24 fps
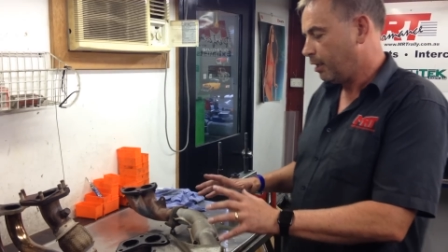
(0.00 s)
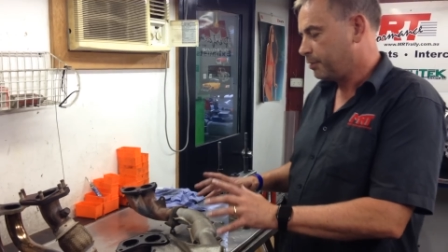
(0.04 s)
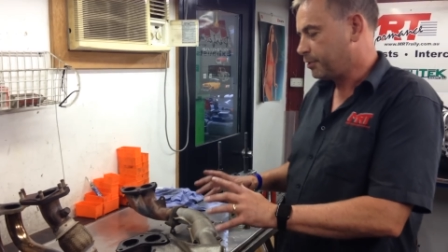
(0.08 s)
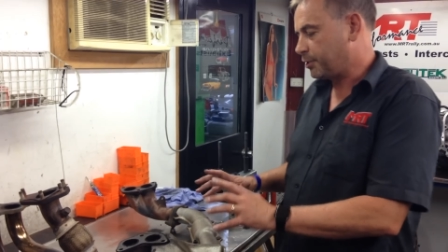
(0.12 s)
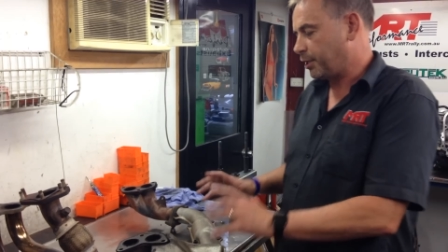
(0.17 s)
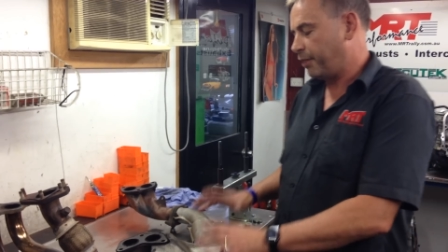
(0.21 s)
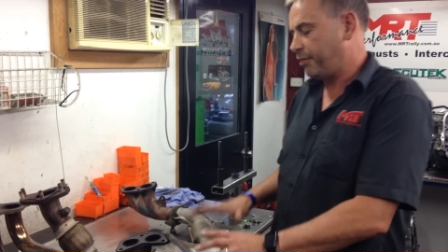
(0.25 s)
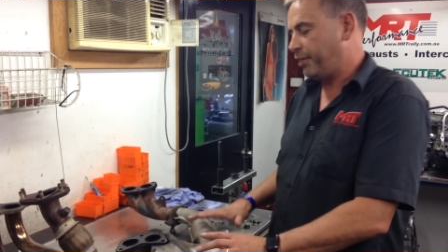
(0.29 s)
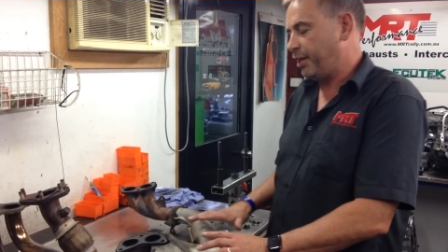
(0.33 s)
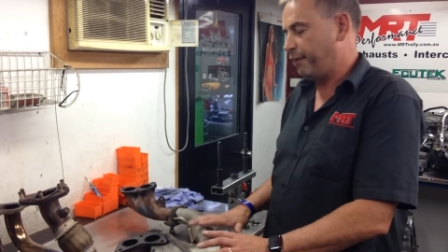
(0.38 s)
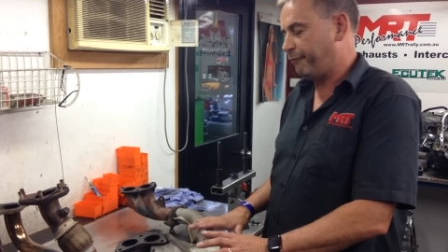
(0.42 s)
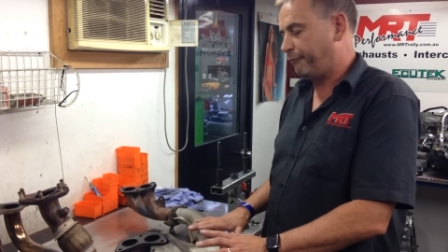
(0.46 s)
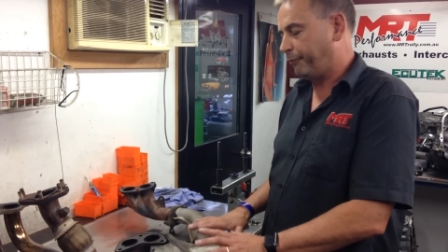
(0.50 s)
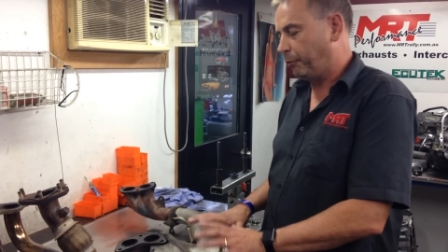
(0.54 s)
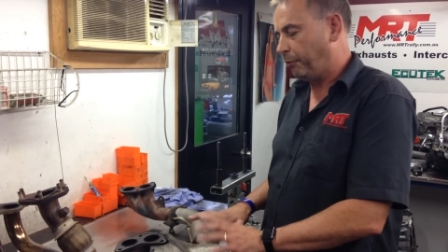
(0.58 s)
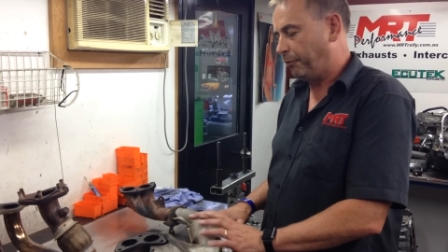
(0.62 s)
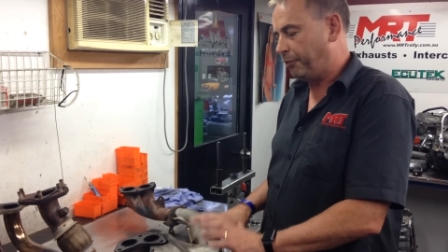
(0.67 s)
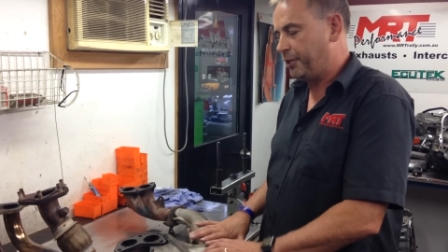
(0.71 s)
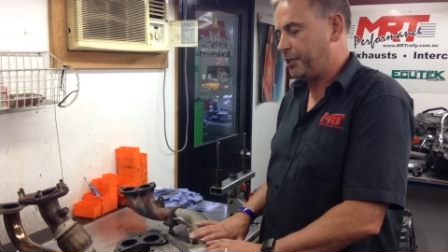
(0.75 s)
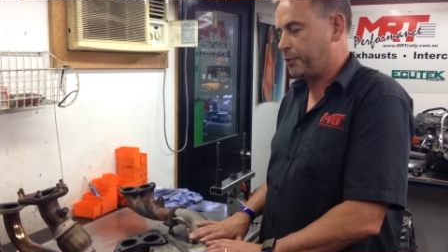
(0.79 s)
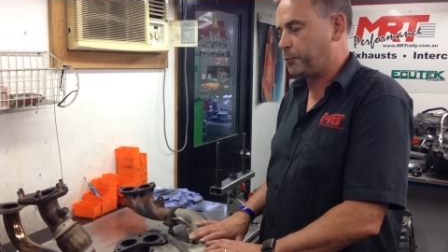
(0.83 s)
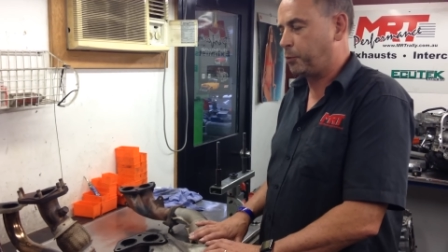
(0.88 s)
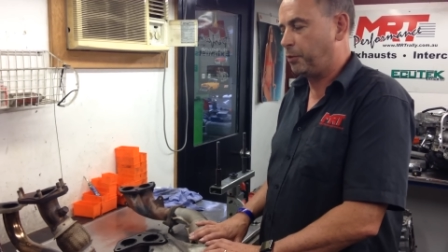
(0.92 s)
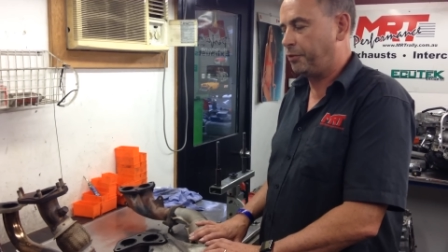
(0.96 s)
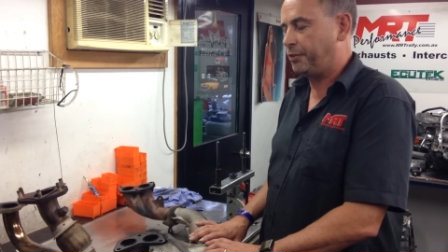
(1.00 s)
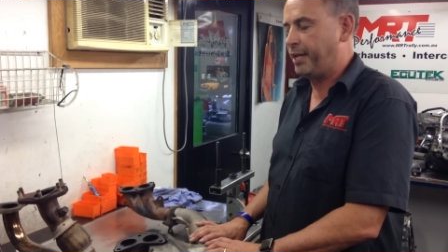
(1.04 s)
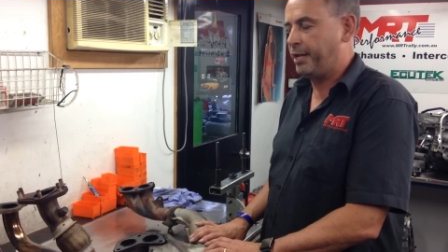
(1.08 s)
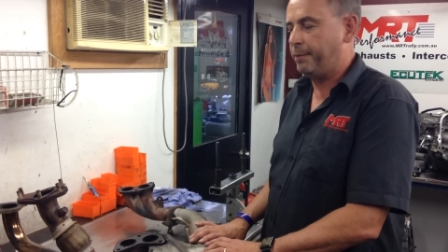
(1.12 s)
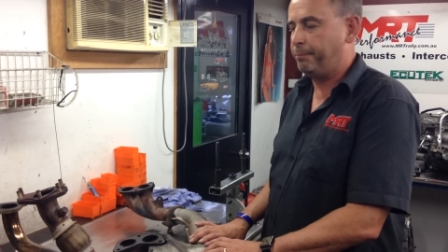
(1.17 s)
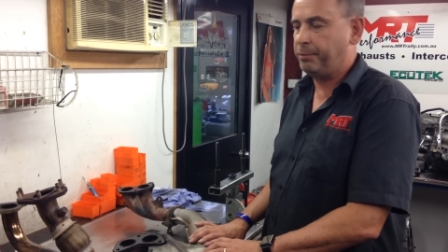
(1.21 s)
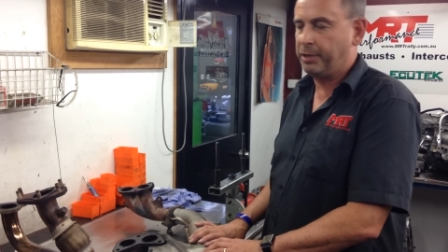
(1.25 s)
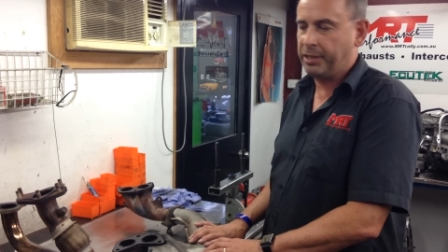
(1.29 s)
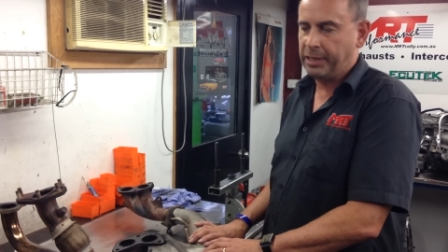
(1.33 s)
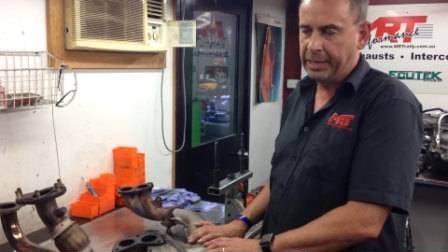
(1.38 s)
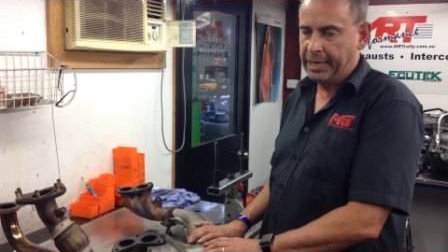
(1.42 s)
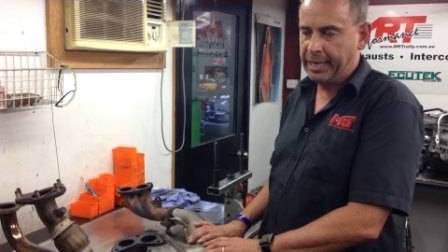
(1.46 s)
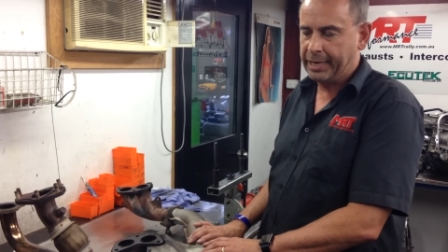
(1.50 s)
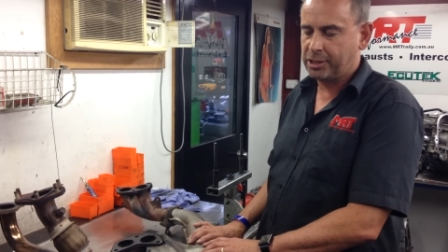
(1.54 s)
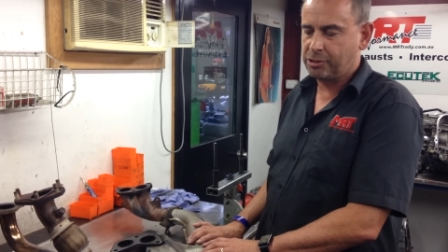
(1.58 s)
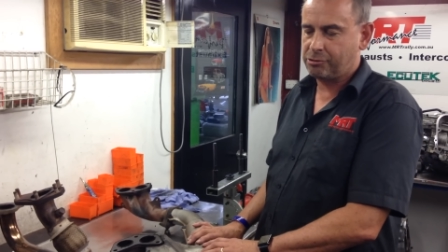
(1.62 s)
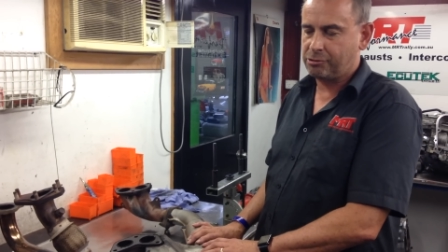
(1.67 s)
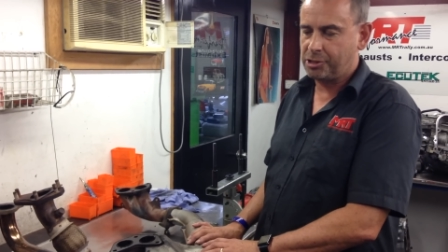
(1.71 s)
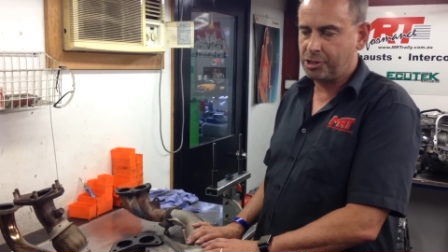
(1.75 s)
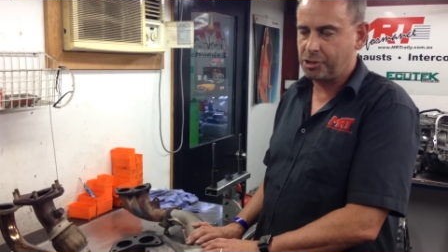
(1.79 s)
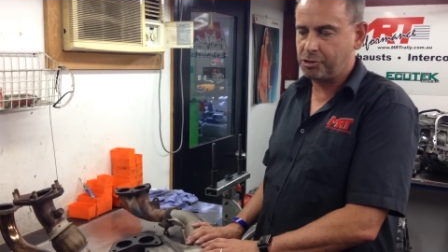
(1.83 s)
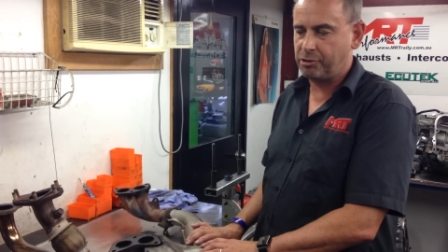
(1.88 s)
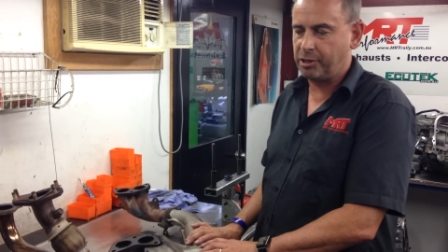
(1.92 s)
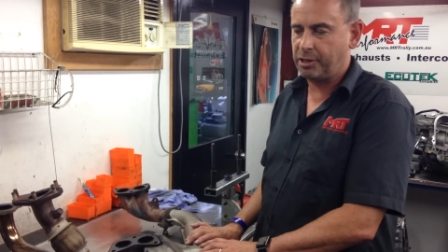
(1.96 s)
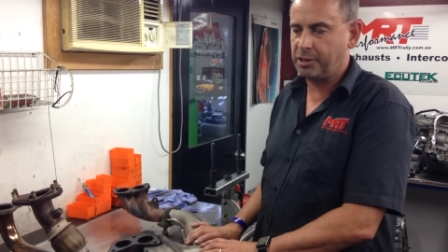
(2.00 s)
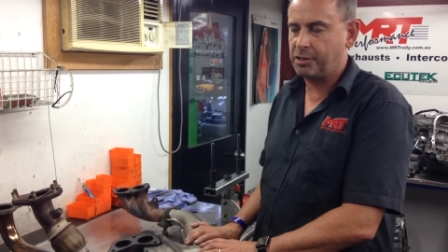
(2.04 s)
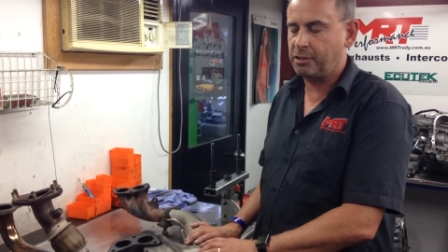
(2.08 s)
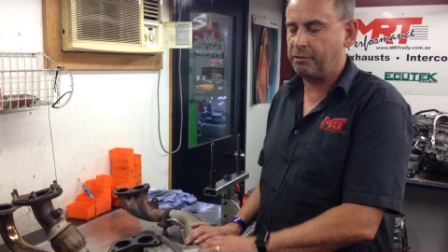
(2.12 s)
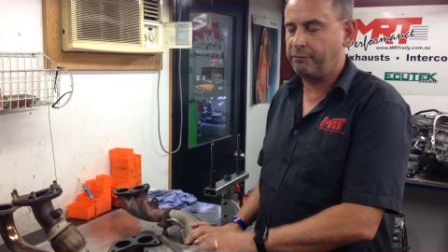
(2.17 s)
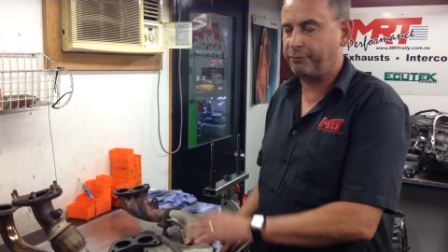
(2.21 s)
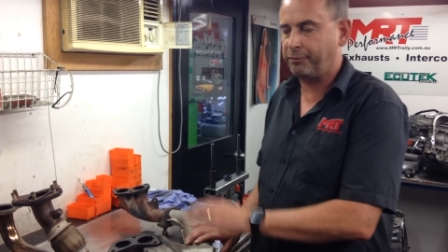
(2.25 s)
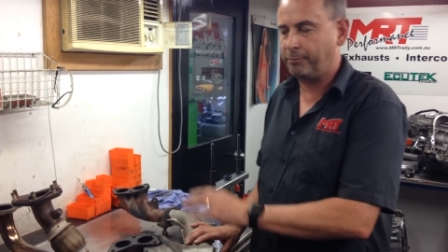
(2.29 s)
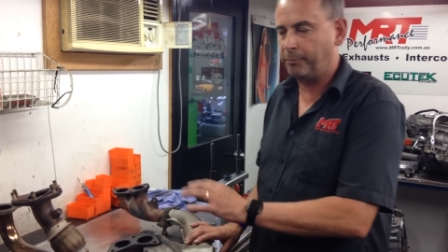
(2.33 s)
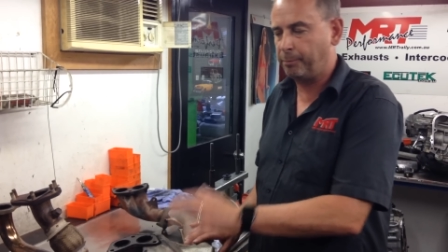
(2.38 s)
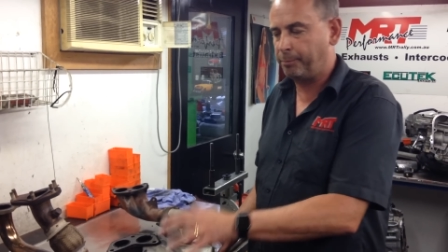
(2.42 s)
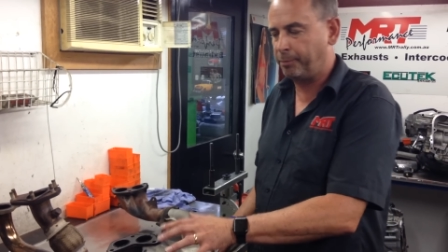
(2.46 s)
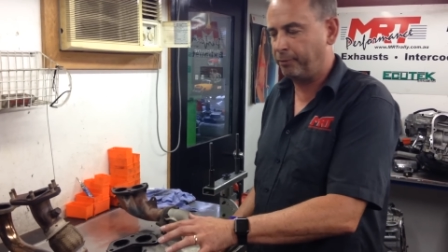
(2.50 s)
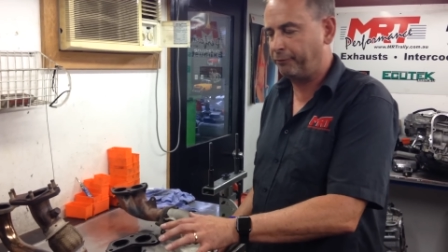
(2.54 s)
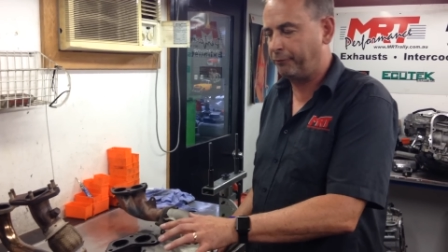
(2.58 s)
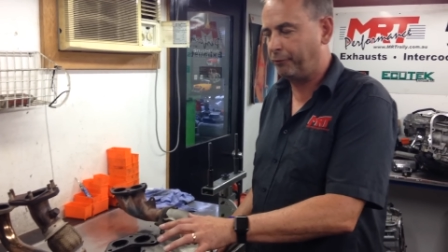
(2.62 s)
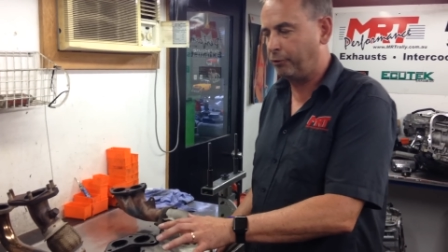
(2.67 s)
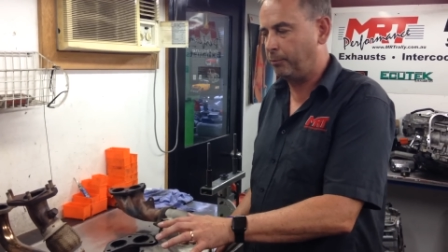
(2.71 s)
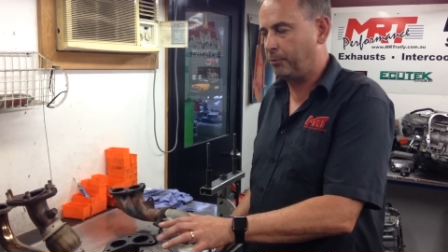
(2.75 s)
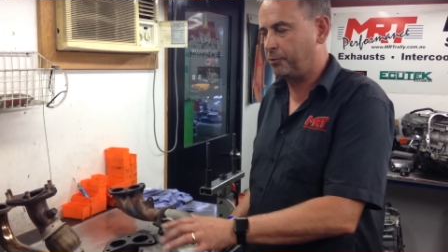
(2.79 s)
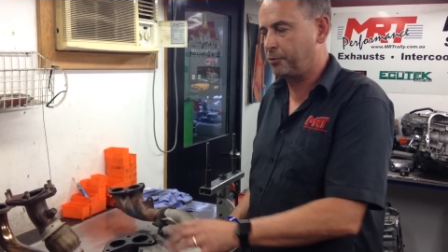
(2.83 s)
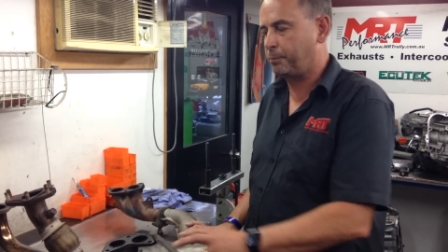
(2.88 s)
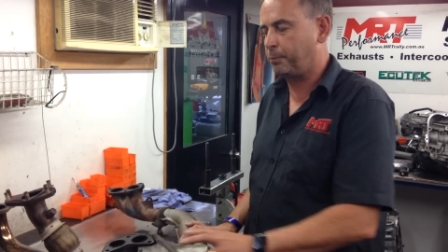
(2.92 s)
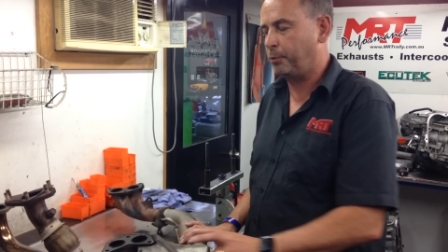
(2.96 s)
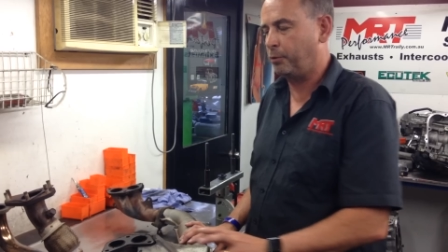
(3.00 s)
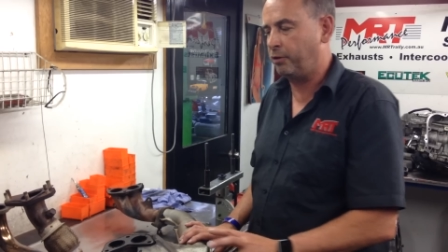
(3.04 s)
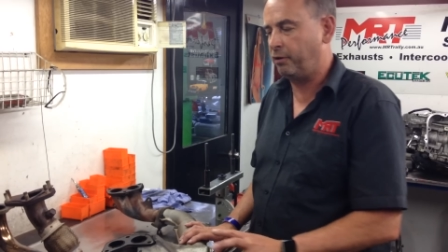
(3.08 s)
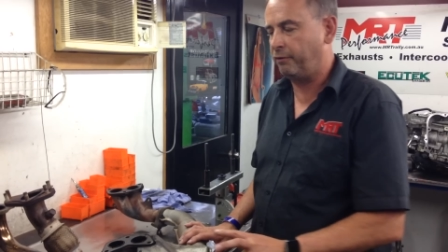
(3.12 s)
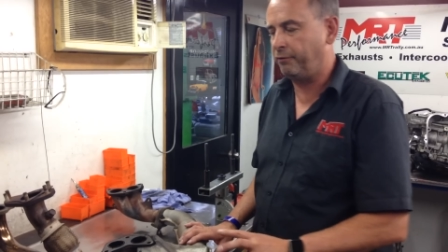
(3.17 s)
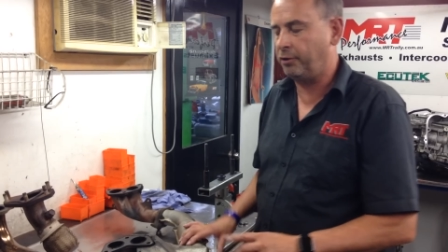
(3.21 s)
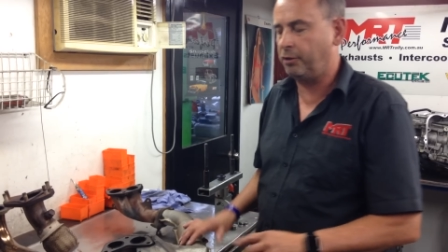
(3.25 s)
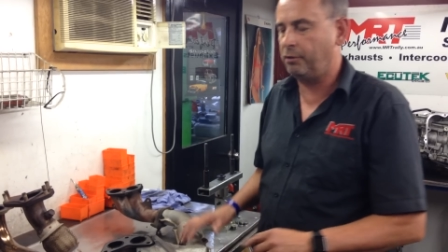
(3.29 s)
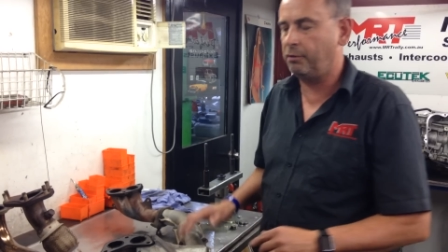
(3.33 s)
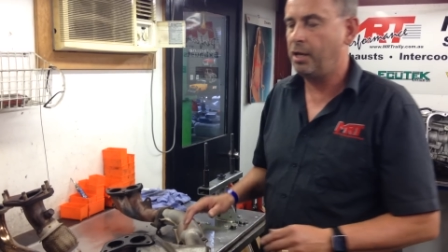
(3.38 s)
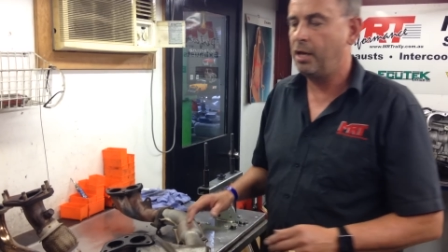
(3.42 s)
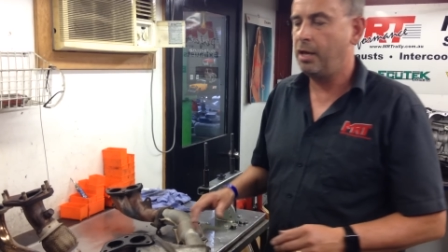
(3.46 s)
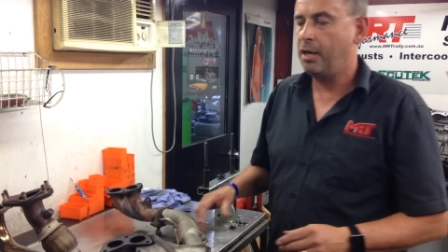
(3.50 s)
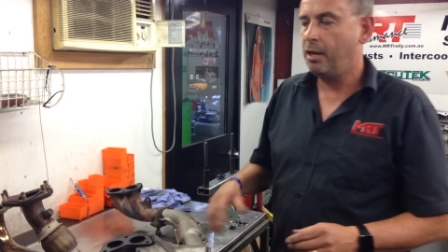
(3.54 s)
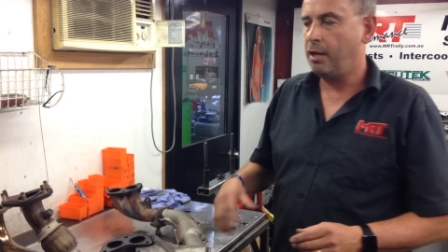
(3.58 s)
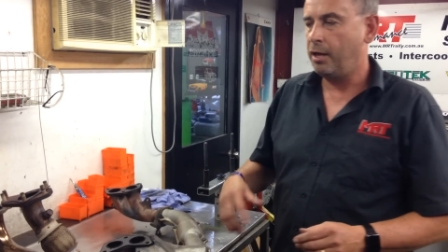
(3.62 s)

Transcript: so therefore this would then be the next restriction from a performance point of view.